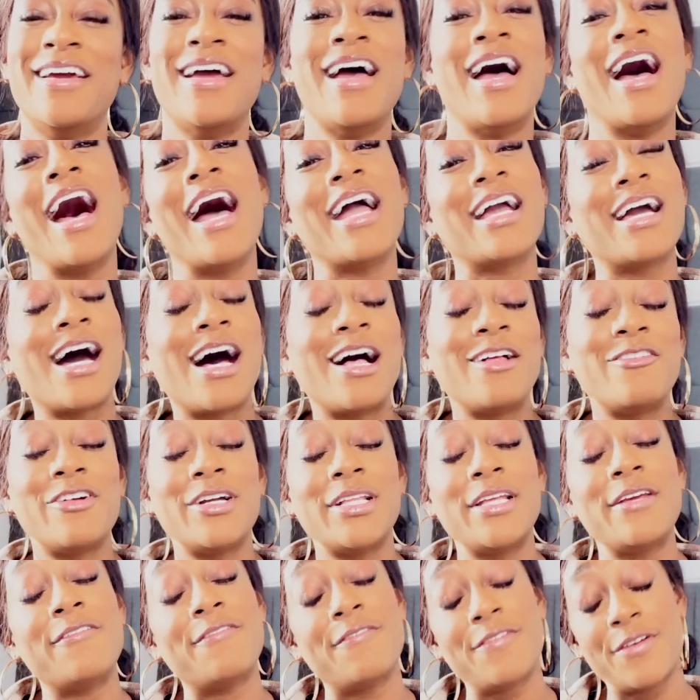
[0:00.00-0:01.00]
I can't
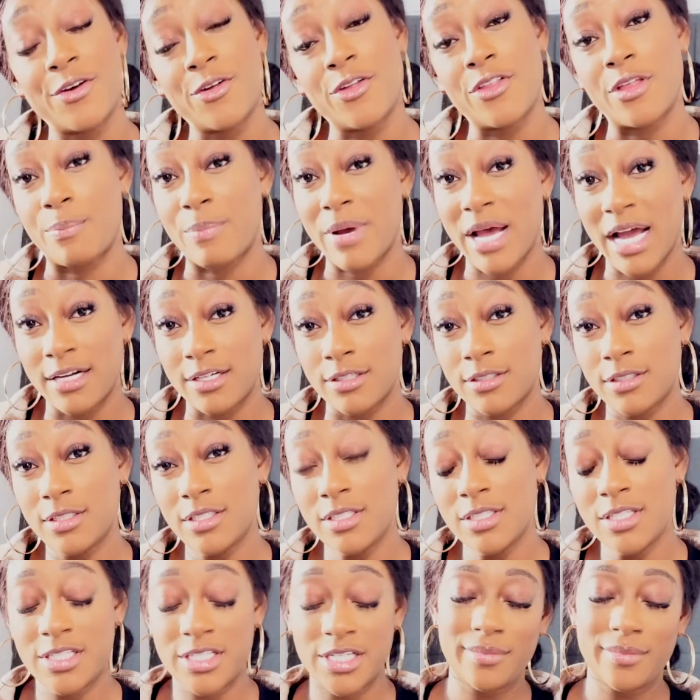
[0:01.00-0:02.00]
really feel the
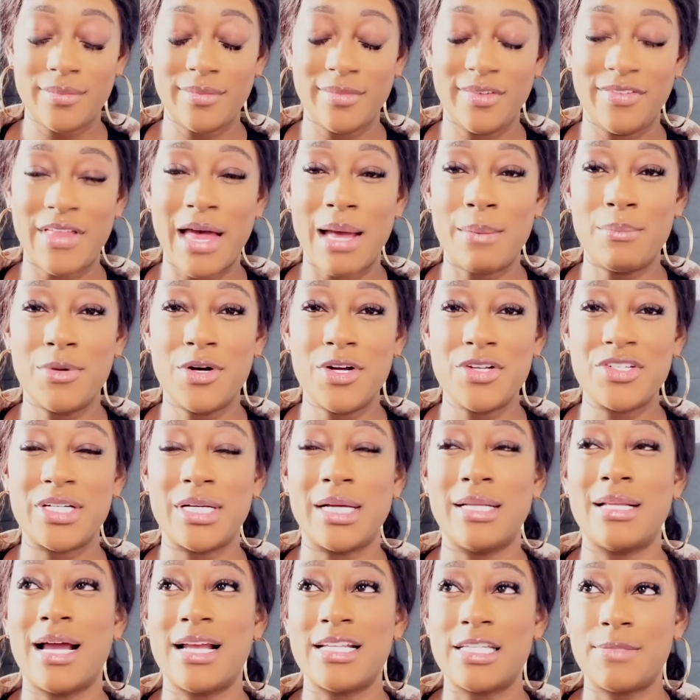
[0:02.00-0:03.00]
pedals that much, and I
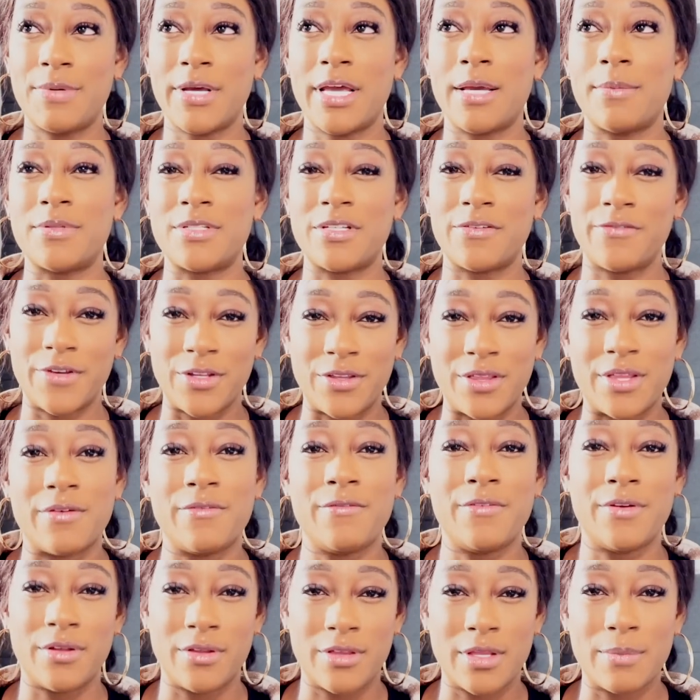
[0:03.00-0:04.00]
like to be able to
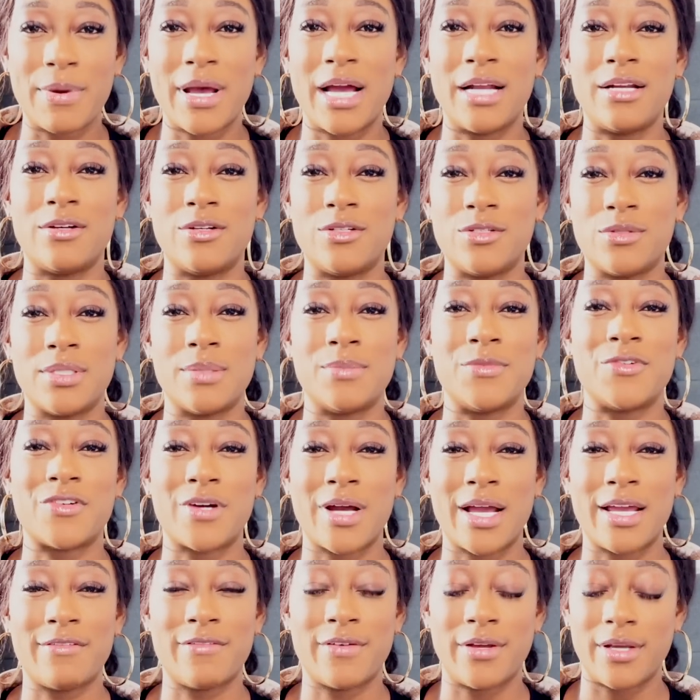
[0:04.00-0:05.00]
feel the pedals when I'm
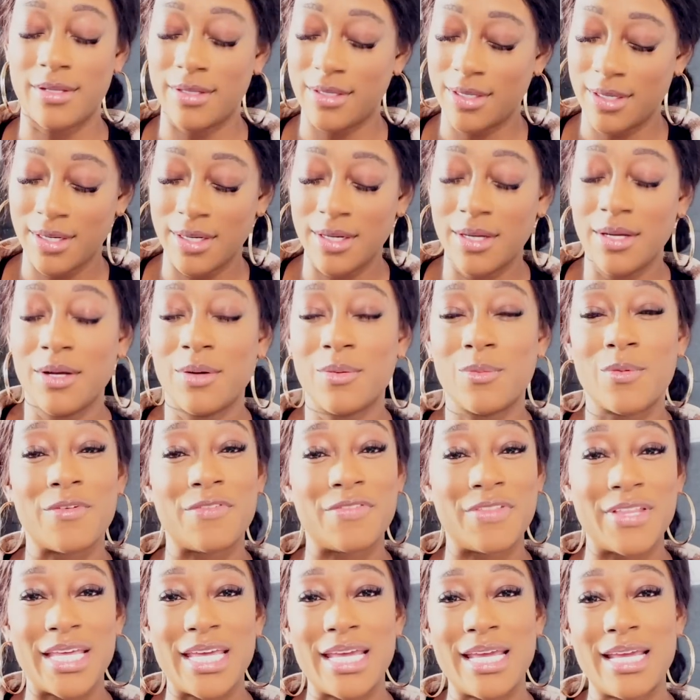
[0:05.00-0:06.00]
driving. With
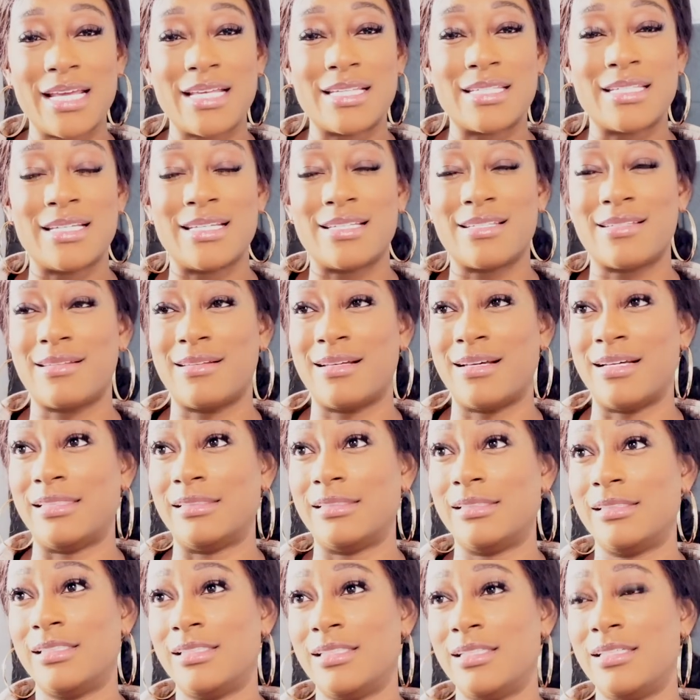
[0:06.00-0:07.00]
these, it's like
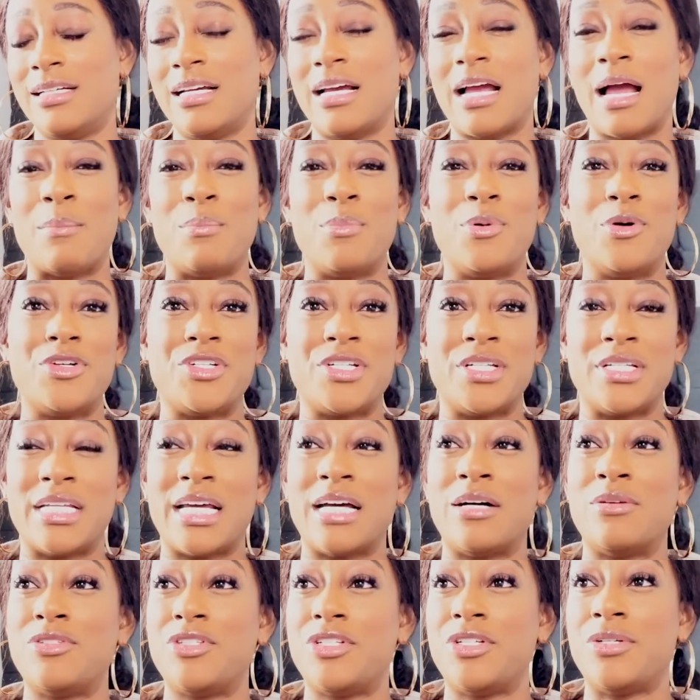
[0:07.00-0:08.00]
I'm pushing
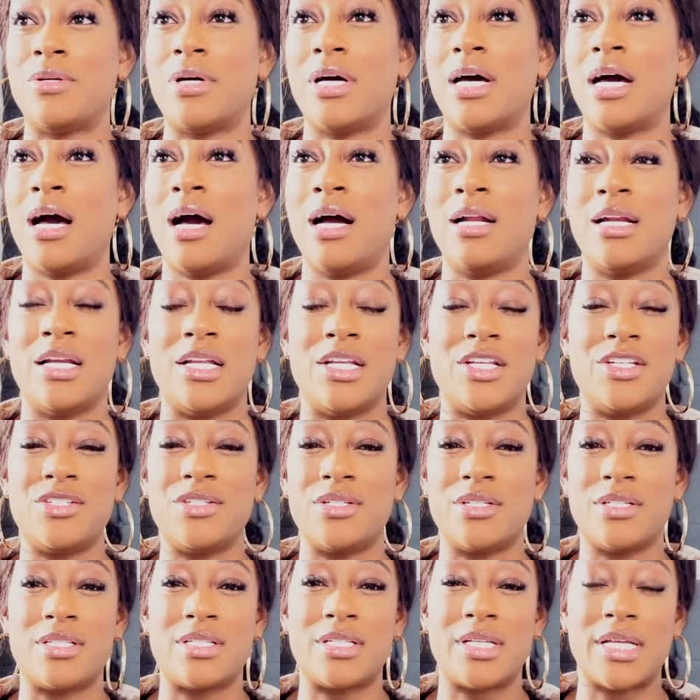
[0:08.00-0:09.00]
down too hard, and it's
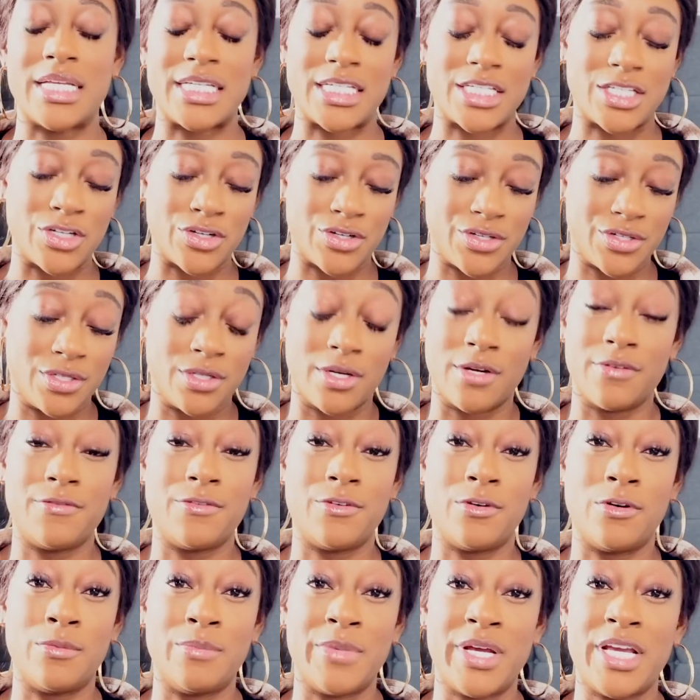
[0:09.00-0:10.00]
just not
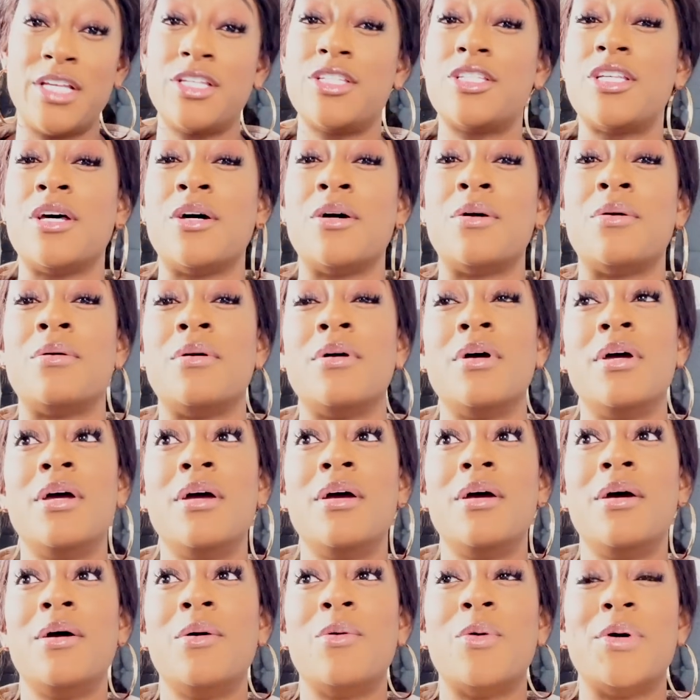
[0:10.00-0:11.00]
for me. So
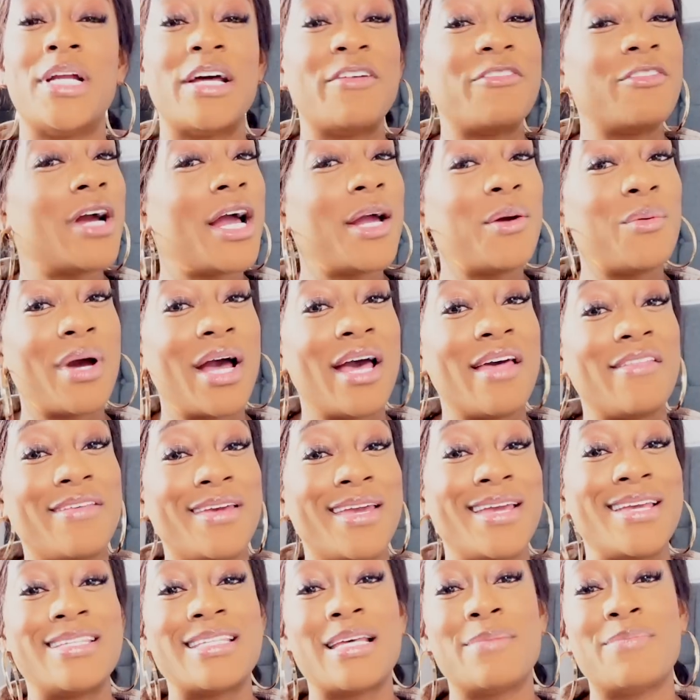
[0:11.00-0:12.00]
whenever I wear
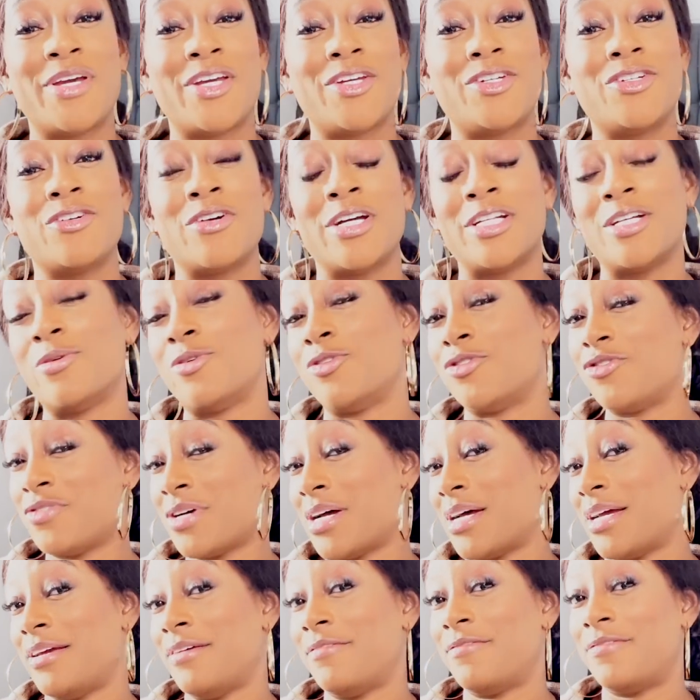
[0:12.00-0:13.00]
these, I make sure I don't
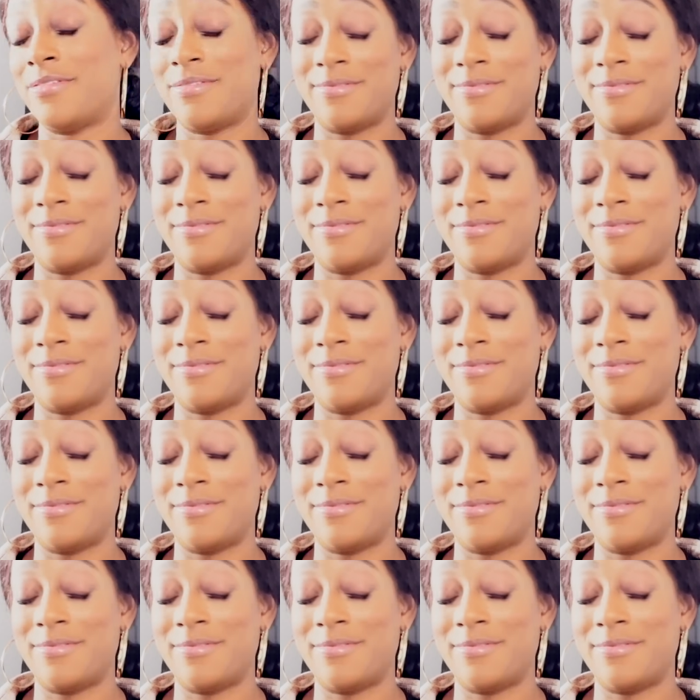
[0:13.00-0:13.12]
drive.